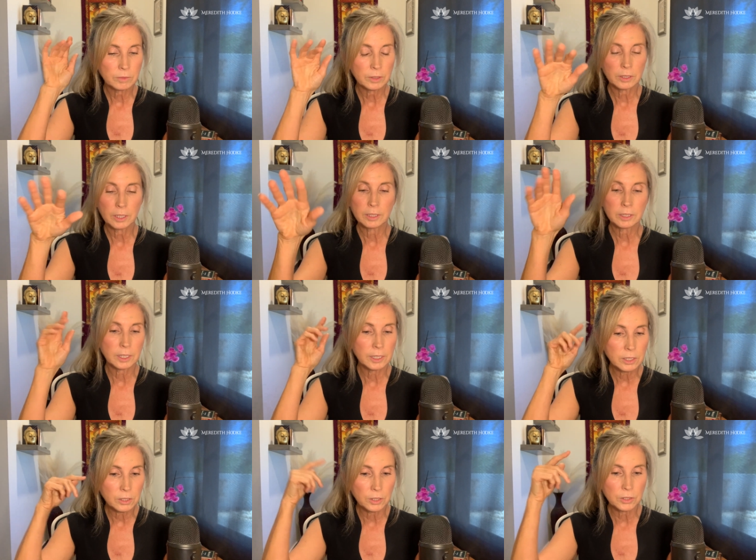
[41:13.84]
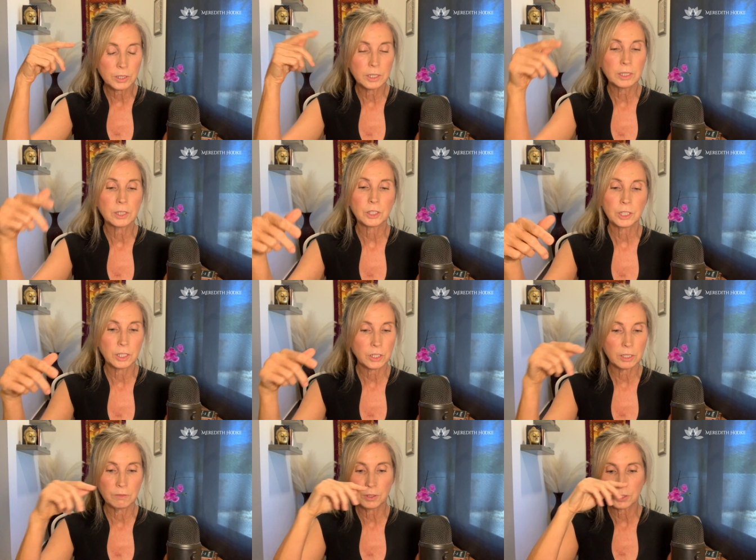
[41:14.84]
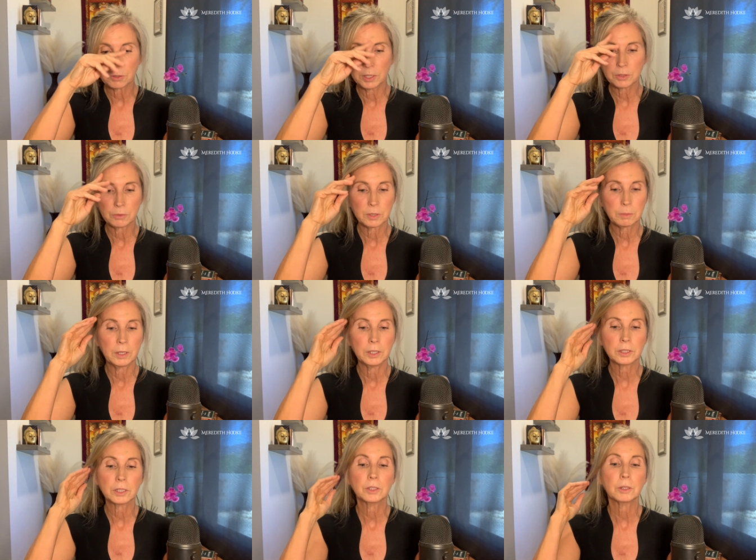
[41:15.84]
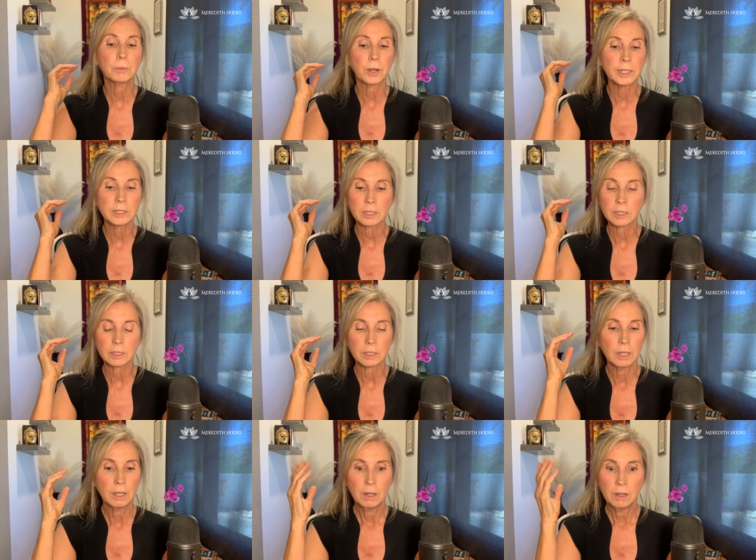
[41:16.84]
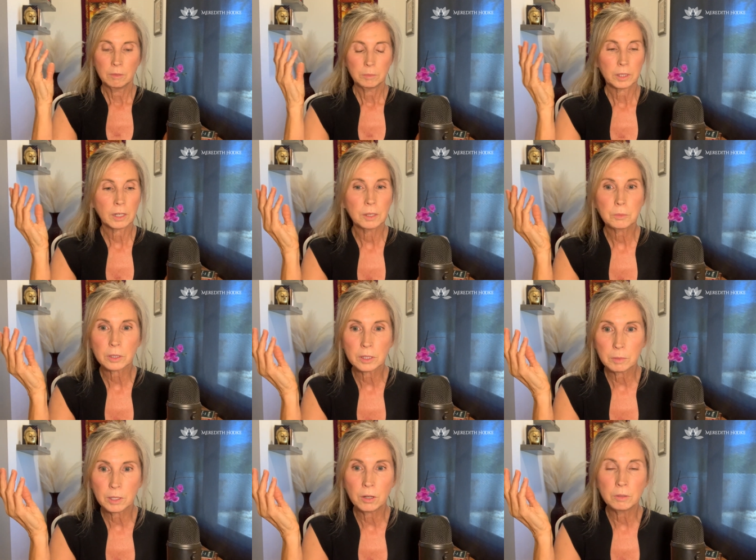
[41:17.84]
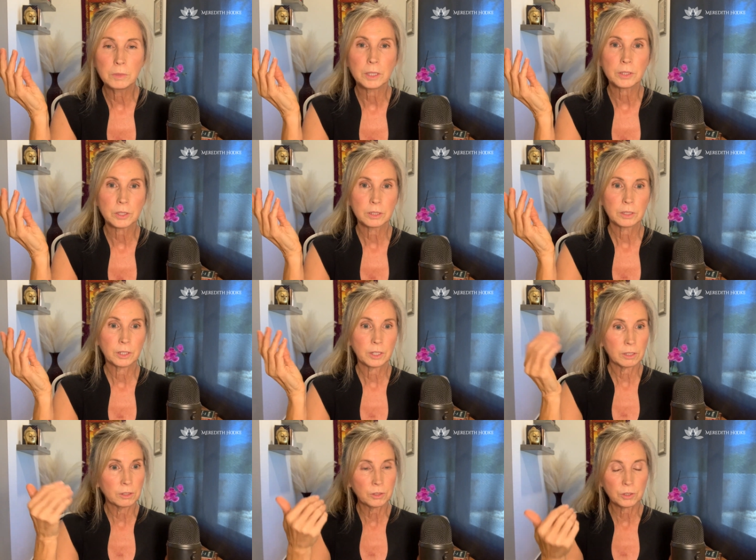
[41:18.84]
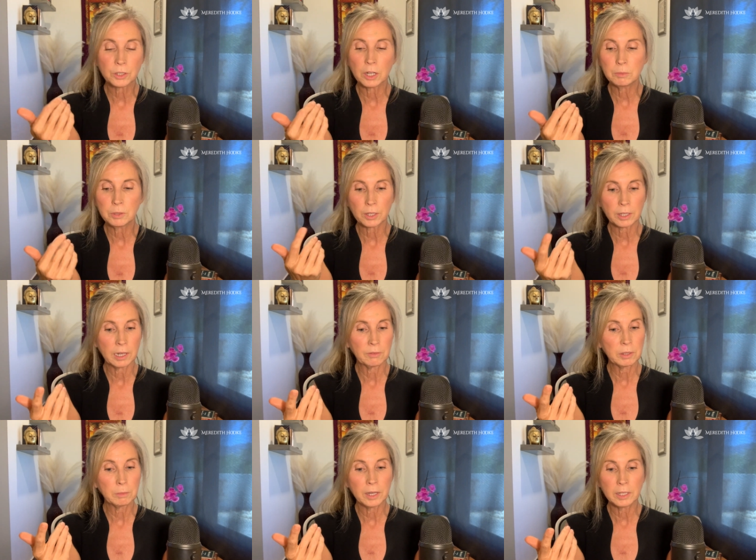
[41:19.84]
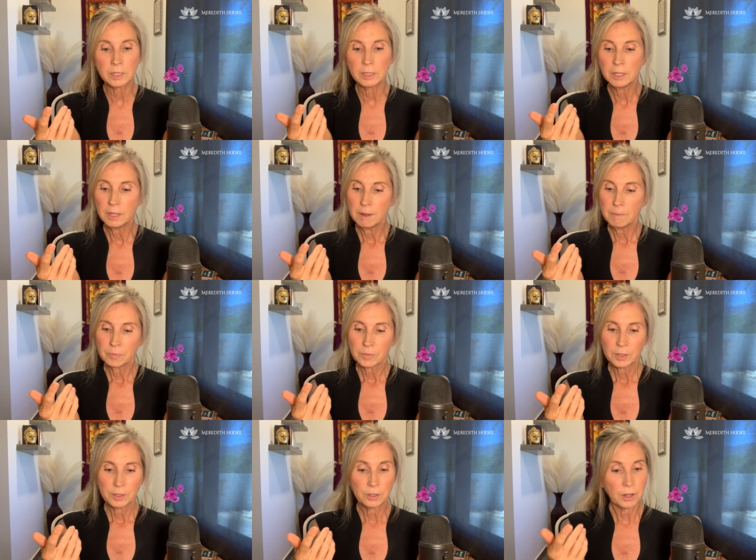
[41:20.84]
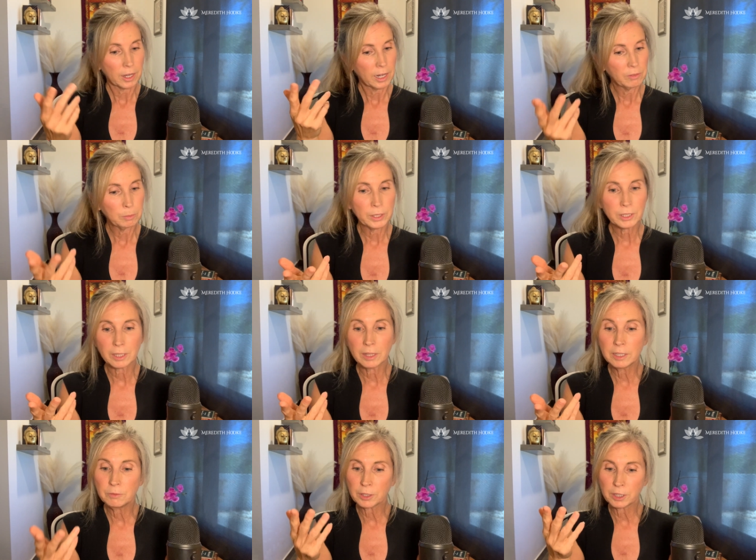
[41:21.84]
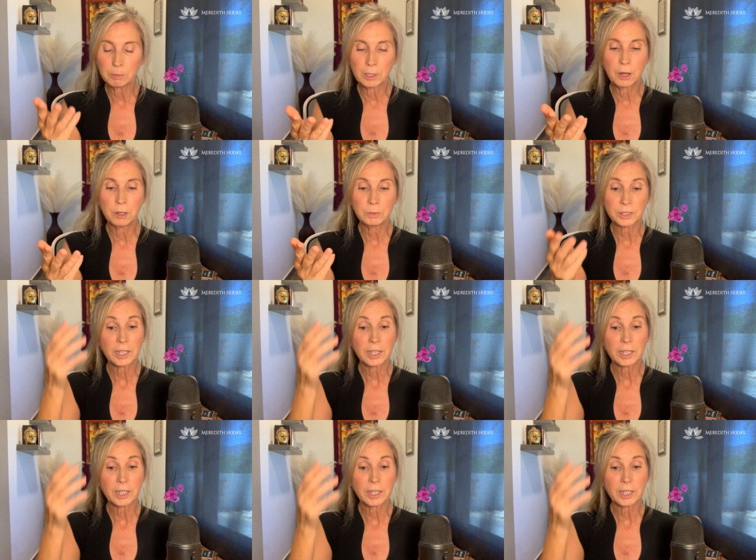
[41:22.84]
It starts the initiation of the stress response because your brain's thinking, oh my God, we're going to be homeless. You're going to lose your job. You're not going to have any money. You're not going to have a place to live. You're going to be homeless.